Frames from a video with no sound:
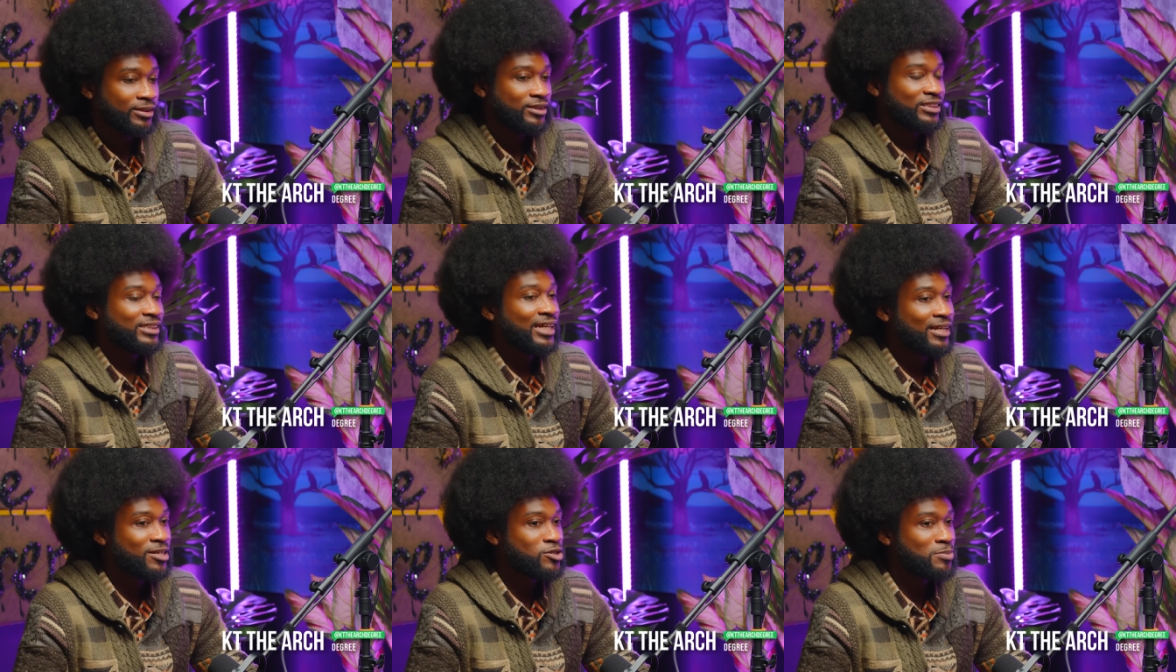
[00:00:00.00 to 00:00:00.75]

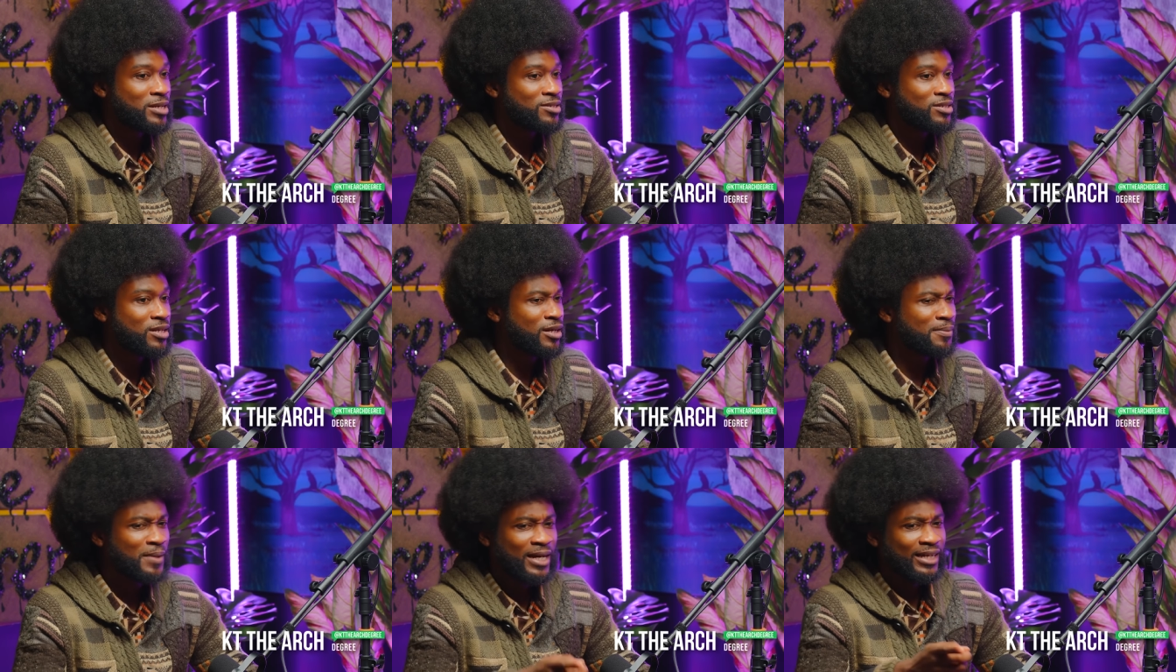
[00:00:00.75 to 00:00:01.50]
skin is messing
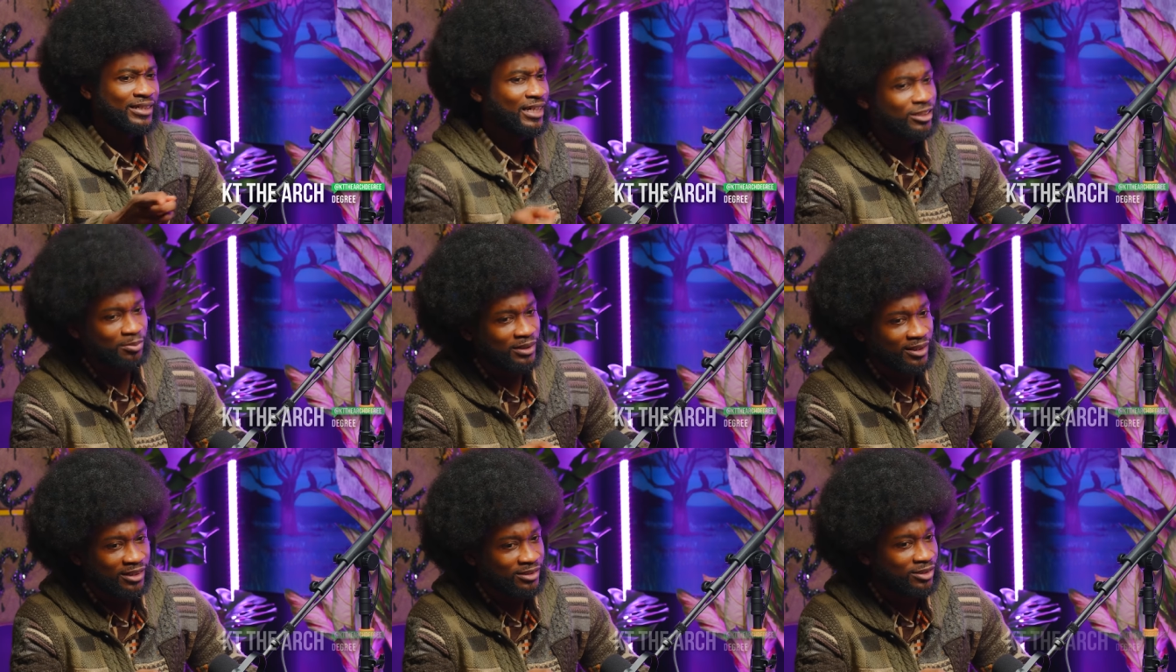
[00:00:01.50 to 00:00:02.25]
up. That's
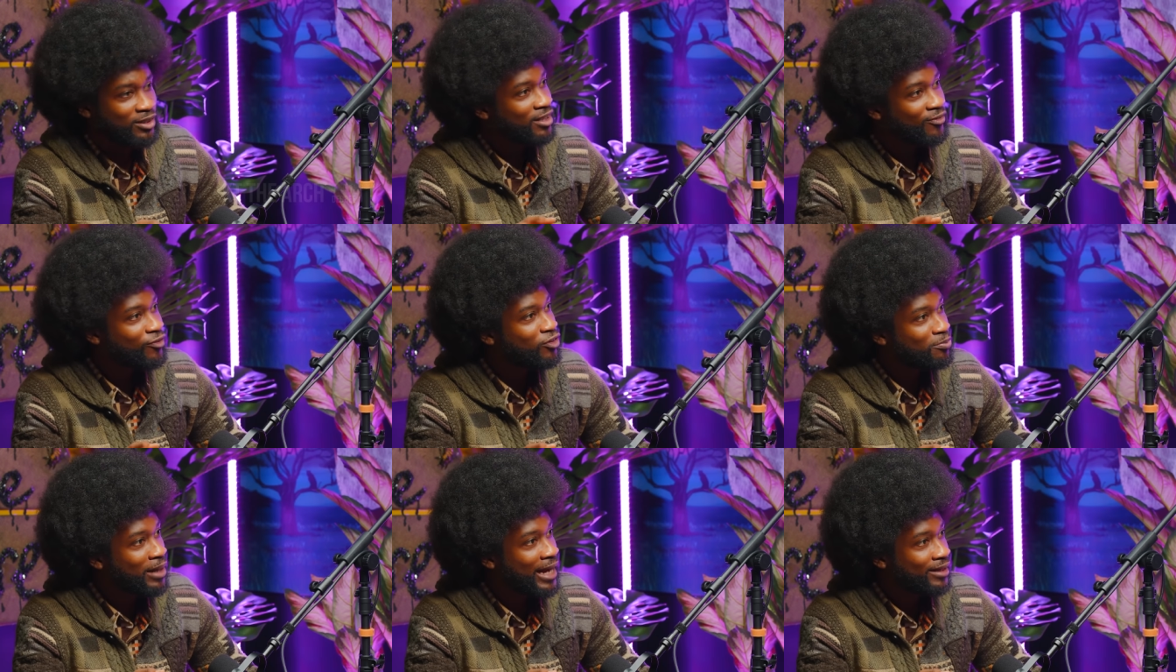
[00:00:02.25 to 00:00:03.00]
because the liver's
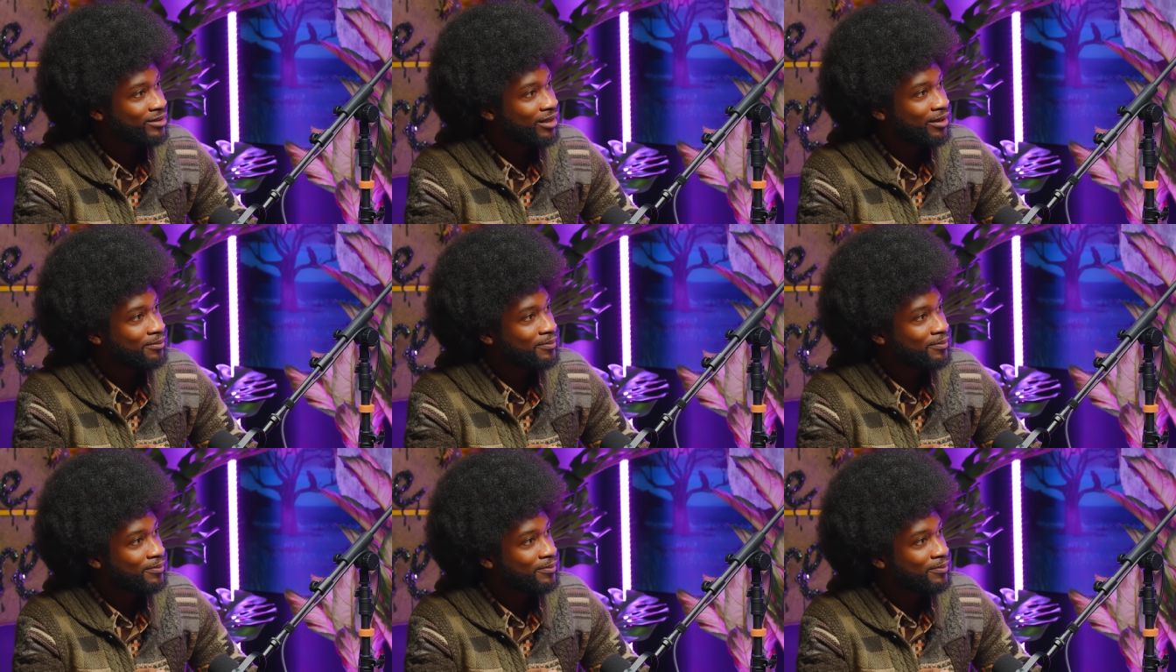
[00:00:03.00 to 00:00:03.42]
backed up.